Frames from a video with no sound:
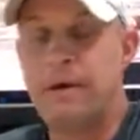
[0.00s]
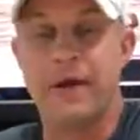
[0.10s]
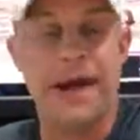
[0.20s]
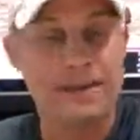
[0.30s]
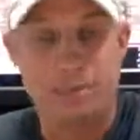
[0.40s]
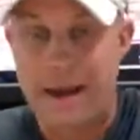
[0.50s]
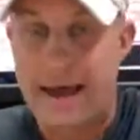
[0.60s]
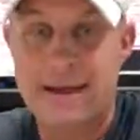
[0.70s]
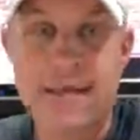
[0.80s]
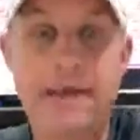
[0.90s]
the guy's been a
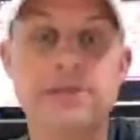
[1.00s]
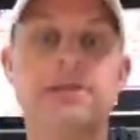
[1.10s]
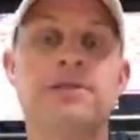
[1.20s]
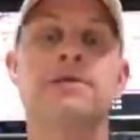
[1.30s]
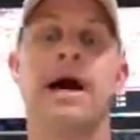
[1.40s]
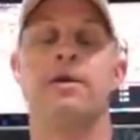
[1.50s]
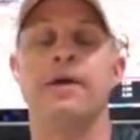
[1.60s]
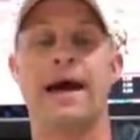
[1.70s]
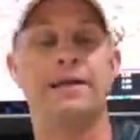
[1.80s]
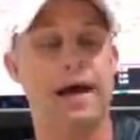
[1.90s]
head case. I know
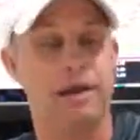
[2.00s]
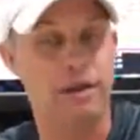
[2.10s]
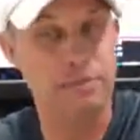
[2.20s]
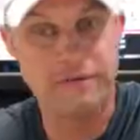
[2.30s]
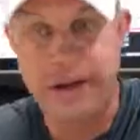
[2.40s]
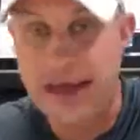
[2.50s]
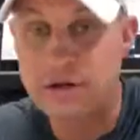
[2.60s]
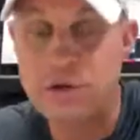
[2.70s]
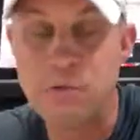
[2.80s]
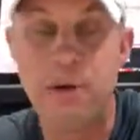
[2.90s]
the guy's got a little bit of an
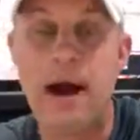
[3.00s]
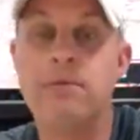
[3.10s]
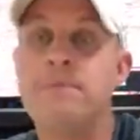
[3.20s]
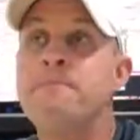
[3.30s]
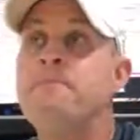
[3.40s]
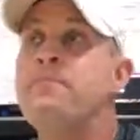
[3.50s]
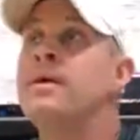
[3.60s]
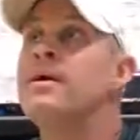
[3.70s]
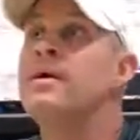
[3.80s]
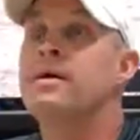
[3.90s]
attitude problem.
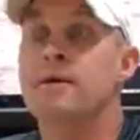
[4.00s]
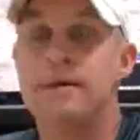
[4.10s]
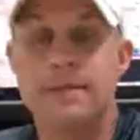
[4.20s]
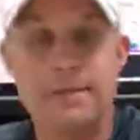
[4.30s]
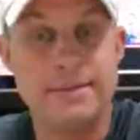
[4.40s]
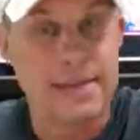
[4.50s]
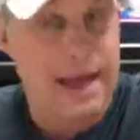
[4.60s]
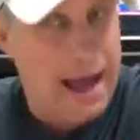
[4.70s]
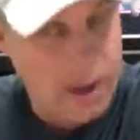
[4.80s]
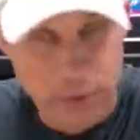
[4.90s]

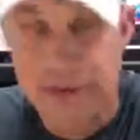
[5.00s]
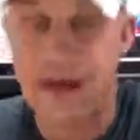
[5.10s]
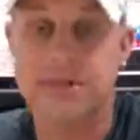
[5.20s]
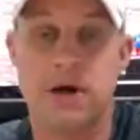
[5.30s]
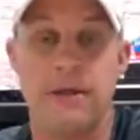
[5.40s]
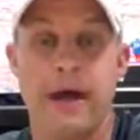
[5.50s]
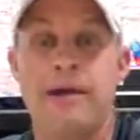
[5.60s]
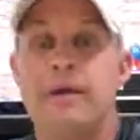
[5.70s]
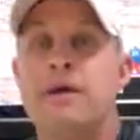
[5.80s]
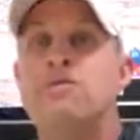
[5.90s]
I realize all
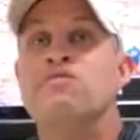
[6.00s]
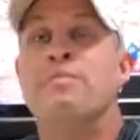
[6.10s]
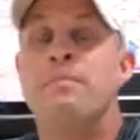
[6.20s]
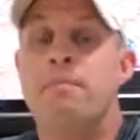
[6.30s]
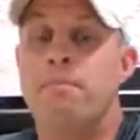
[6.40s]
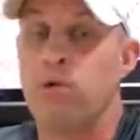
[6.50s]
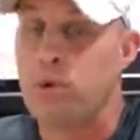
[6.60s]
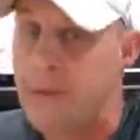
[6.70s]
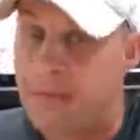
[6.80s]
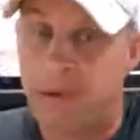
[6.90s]
that. But
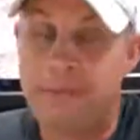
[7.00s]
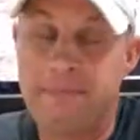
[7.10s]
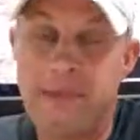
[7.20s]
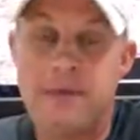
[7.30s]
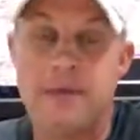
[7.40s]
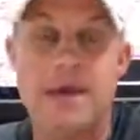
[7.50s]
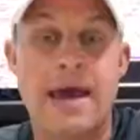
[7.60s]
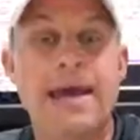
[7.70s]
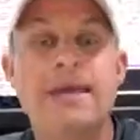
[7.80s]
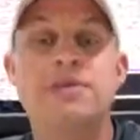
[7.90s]
remember, the
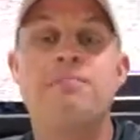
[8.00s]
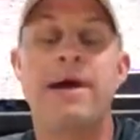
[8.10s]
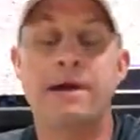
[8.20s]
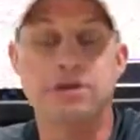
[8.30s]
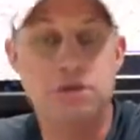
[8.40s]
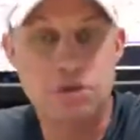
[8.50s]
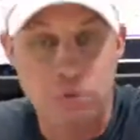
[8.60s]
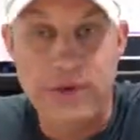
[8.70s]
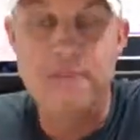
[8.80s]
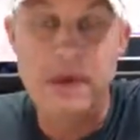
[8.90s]
Yankees have been
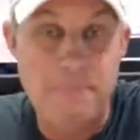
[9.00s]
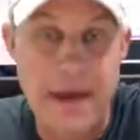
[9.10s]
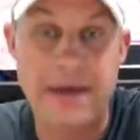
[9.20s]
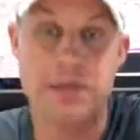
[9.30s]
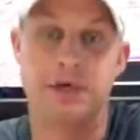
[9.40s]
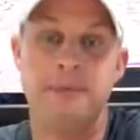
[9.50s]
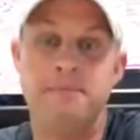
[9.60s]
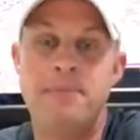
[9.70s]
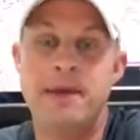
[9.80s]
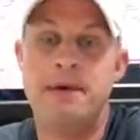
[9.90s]
extremely patient
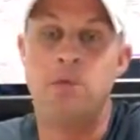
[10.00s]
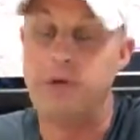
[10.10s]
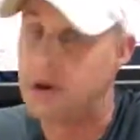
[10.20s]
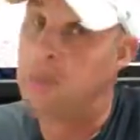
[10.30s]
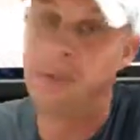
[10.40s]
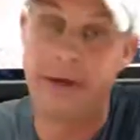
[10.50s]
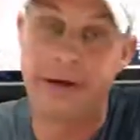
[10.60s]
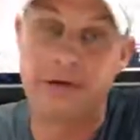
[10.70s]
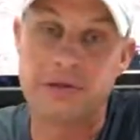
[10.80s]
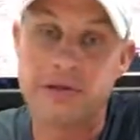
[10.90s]
with young
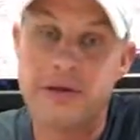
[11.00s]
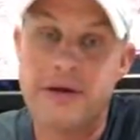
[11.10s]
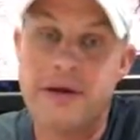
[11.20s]
players.